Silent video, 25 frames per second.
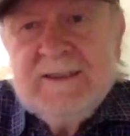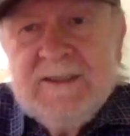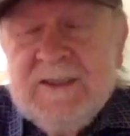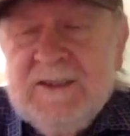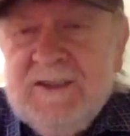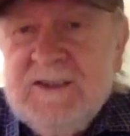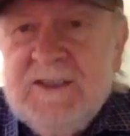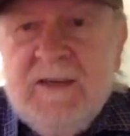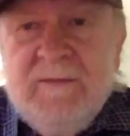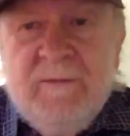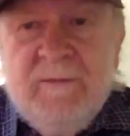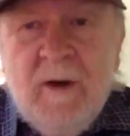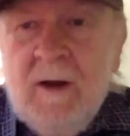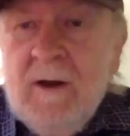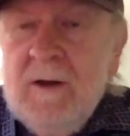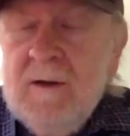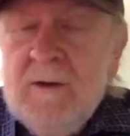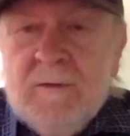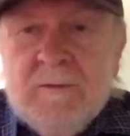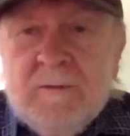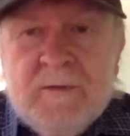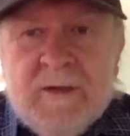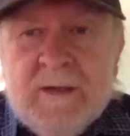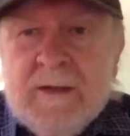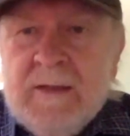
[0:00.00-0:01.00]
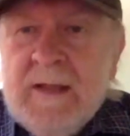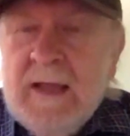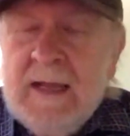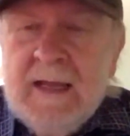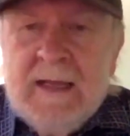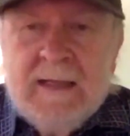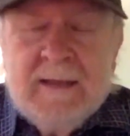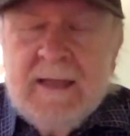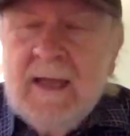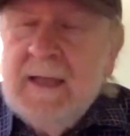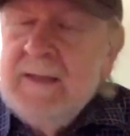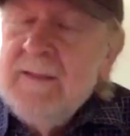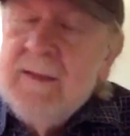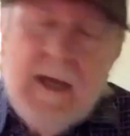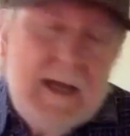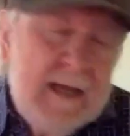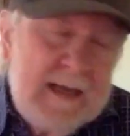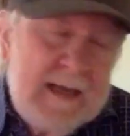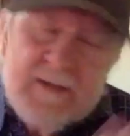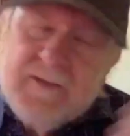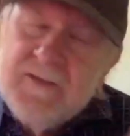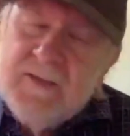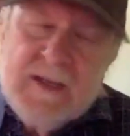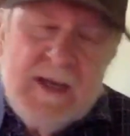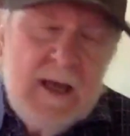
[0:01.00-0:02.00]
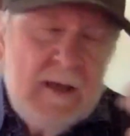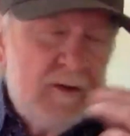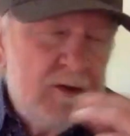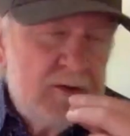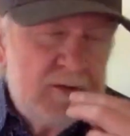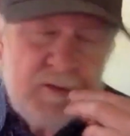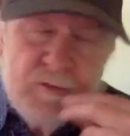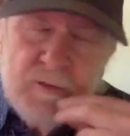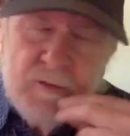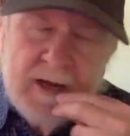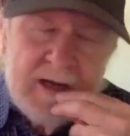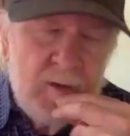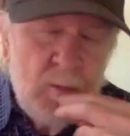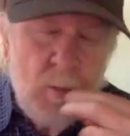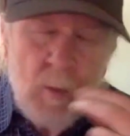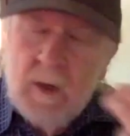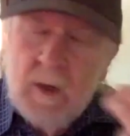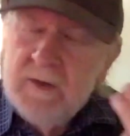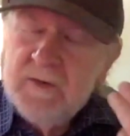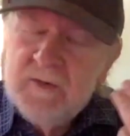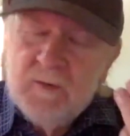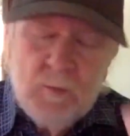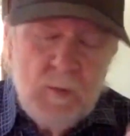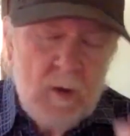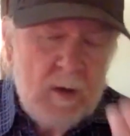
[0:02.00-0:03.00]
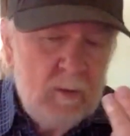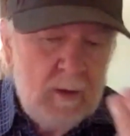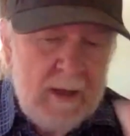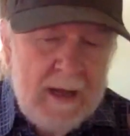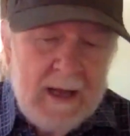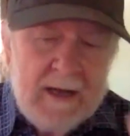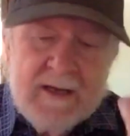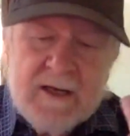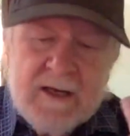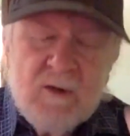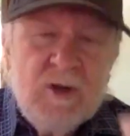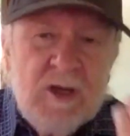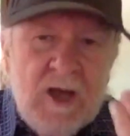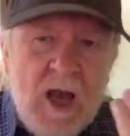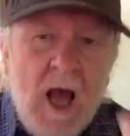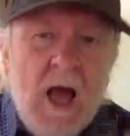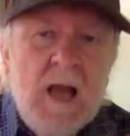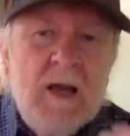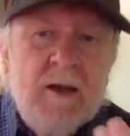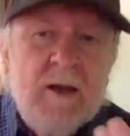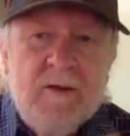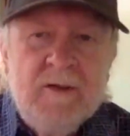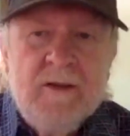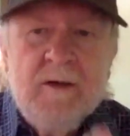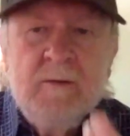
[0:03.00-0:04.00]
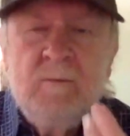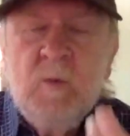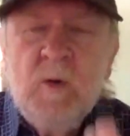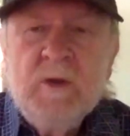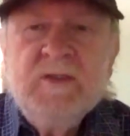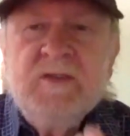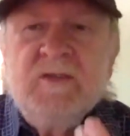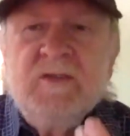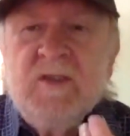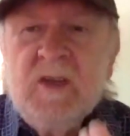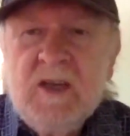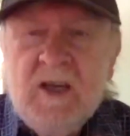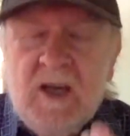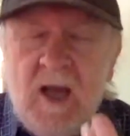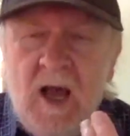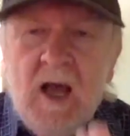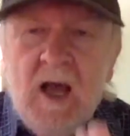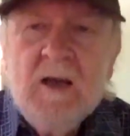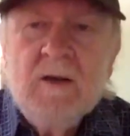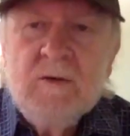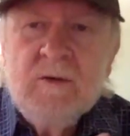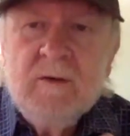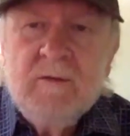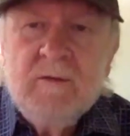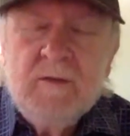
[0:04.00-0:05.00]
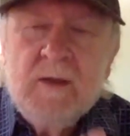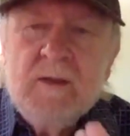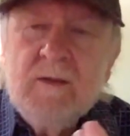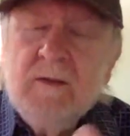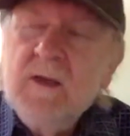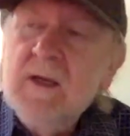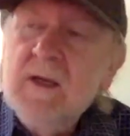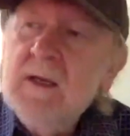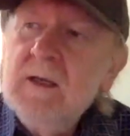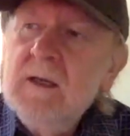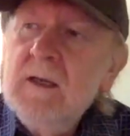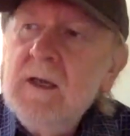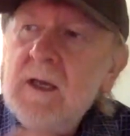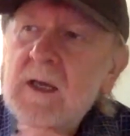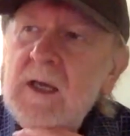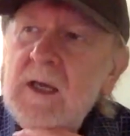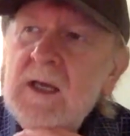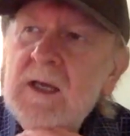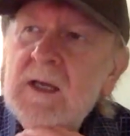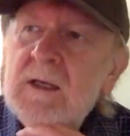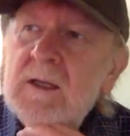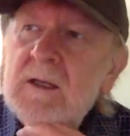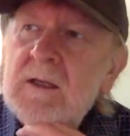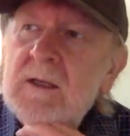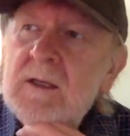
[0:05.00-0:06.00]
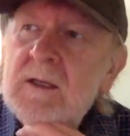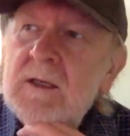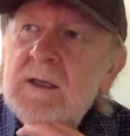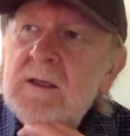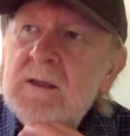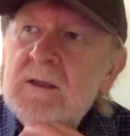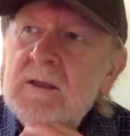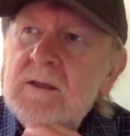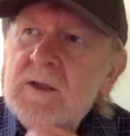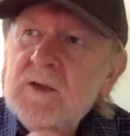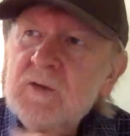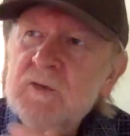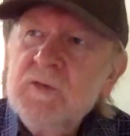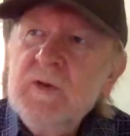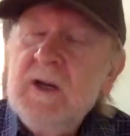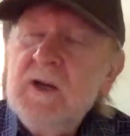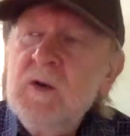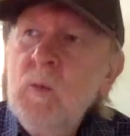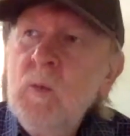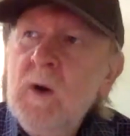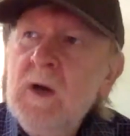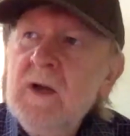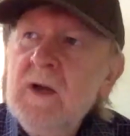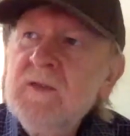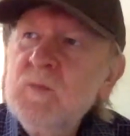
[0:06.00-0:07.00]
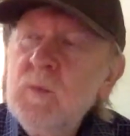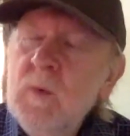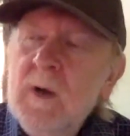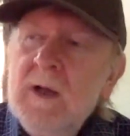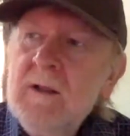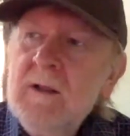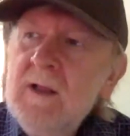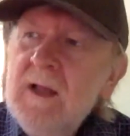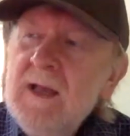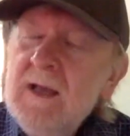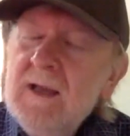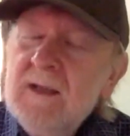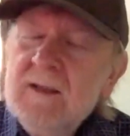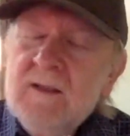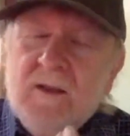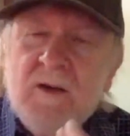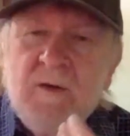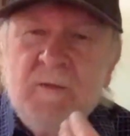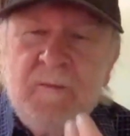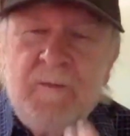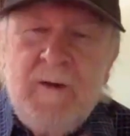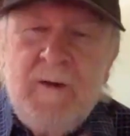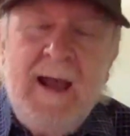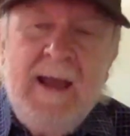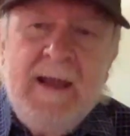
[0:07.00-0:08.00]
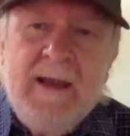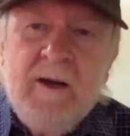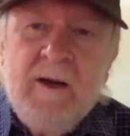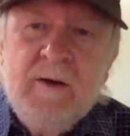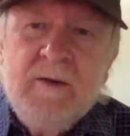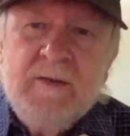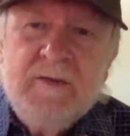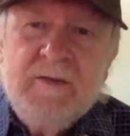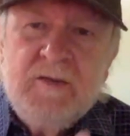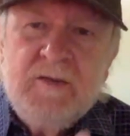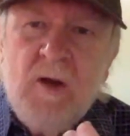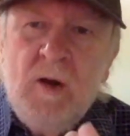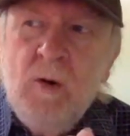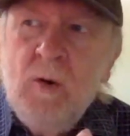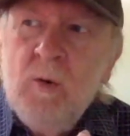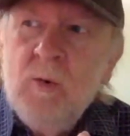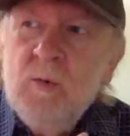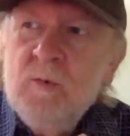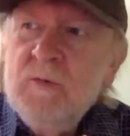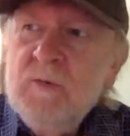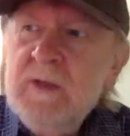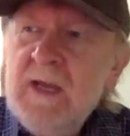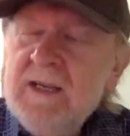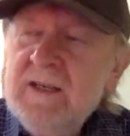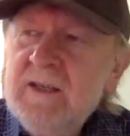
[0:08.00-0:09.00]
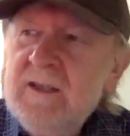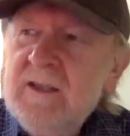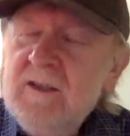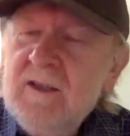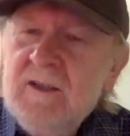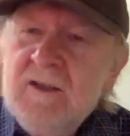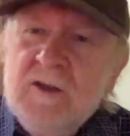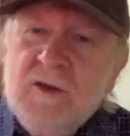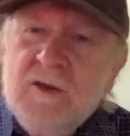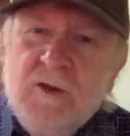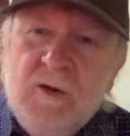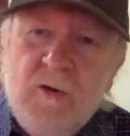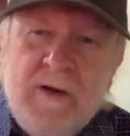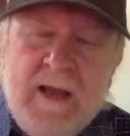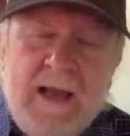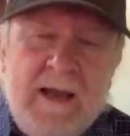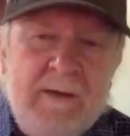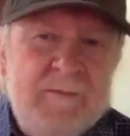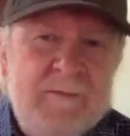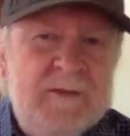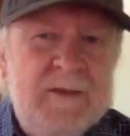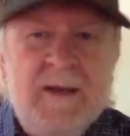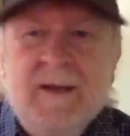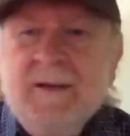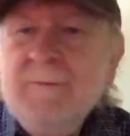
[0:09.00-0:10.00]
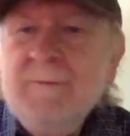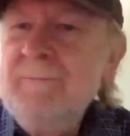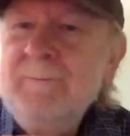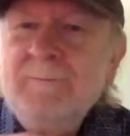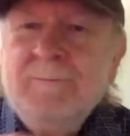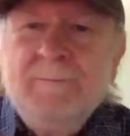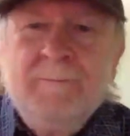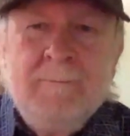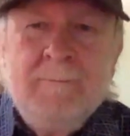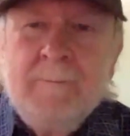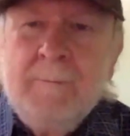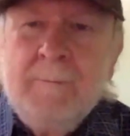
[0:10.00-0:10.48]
it just evolved. And, and then I guess the other trick was, well, how do you color them? What's the color of the thing? And uh, the trick was, well, they're fire, so they you don't have to